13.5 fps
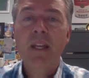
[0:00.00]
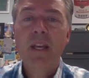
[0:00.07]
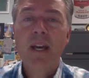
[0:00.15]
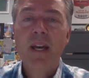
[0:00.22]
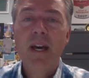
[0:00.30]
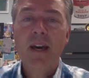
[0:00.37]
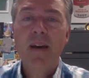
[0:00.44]

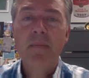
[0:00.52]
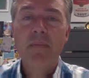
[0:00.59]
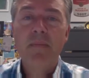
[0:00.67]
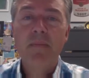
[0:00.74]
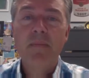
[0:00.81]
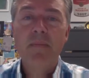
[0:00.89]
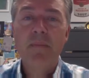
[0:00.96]

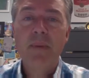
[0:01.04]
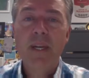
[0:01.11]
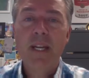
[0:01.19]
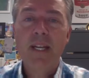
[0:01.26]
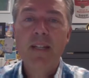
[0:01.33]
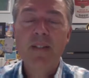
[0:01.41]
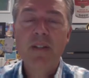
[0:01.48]

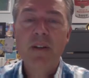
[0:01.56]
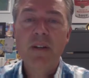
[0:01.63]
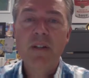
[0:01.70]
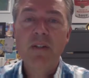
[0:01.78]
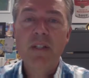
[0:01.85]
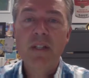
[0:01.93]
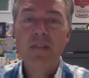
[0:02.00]
But I
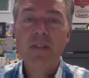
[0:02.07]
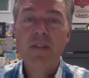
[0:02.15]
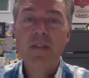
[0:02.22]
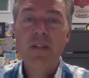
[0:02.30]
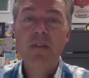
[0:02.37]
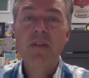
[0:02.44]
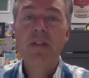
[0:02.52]
started to live a
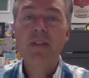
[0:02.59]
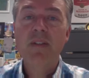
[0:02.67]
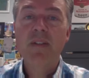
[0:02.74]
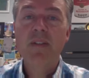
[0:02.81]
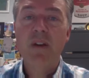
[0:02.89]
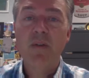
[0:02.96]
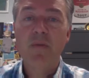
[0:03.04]

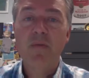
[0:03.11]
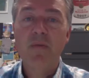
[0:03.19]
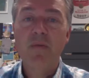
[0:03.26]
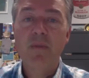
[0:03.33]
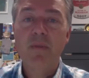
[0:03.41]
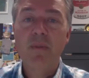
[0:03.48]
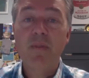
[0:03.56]
series of
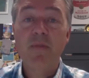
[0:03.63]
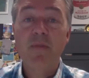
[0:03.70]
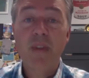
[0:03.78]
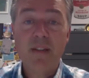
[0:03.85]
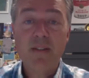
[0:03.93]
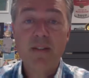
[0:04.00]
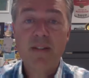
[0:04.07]

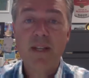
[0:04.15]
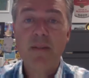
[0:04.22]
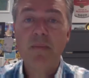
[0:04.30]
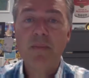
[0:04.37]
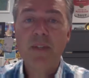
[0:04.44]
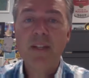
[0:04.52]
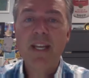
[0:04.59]
events that
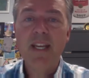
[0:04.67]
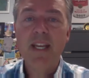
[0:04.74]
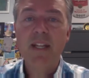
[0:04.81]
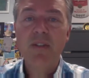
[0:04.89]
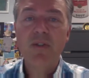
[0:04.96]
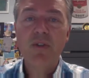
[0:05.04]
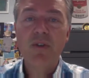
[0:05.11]
today
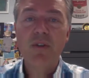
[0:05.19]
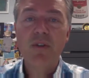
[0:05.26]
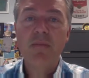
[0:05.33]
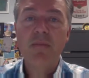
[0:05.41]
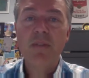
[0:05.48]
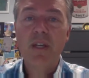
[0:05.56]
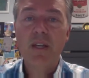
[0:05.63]
gets
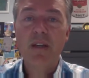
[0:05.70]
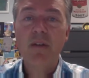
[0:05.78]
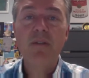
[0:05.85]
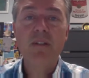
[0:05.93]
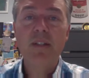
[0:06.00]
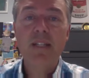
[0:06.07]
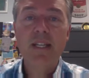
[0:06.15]
termed a
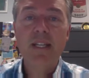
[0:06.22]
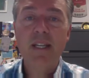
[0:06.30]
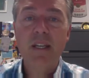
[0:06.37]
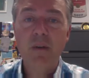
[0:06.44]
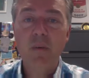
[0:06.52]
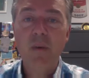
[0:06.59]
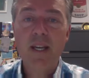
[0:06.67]

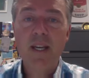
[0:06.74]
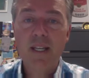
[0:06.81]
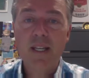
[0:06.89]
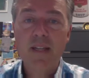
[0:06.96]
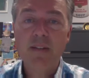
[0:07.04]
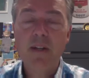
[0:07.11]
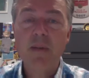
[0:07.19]
Kundalini
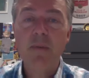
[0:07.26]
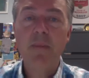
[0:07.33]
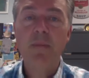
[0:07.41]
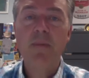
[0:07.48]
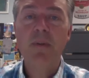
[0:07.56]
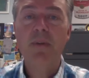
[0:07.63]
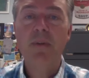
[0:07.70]
Awakening. A lot of
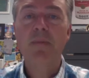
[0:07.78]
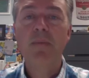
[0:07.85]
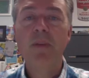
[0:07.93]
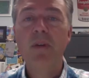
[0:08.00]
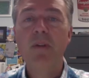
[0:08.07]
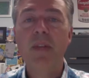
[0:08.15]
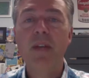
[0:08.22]
people, you'll
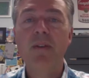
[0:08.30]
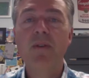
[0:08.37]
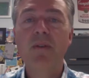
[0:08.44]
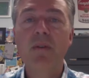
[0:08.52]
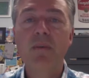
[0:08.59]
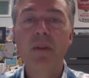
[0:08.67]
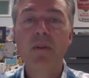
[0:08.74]
hear that
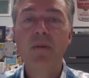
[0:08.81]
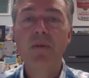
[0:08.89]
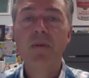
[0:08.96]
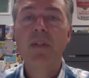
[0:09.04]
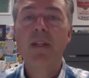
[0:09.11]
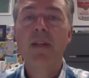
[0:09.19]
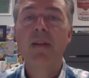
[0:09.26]
term
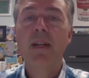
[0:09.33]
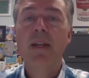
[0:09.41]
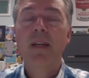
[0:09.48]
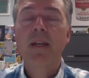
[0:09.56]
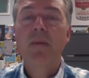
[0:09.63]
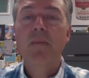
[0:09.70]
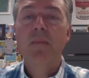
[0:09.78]
used, that
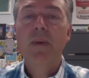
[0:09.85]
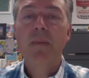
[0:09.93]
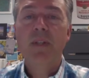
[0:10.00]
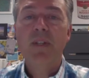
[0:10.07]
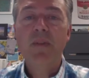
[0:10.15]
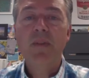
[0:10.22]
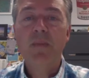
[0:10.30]
people
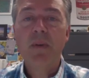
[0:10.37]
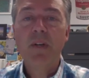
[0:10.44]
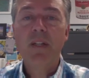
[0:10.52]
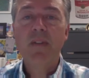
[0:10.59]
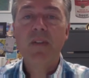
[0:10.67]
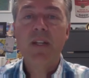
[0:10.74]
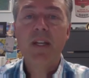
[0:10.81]

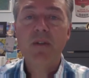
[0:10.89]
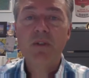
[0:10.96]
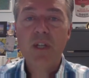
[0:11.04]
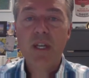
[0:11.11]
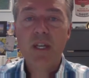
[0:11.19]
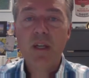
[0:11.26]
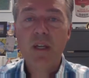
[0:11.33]
experience an
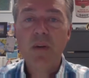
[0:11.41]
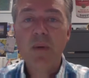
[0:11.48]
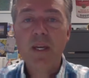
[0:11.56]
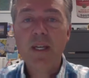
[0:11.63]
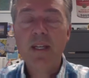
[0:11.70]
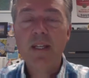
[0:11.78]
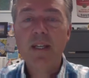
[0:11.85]
energetic
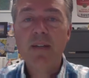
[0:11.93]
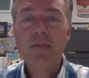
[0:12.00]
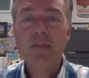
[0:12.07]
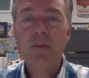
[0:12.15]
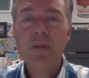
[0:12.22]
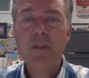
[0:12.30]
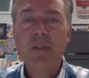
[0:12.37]
awakening of
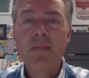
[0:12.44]
sorts.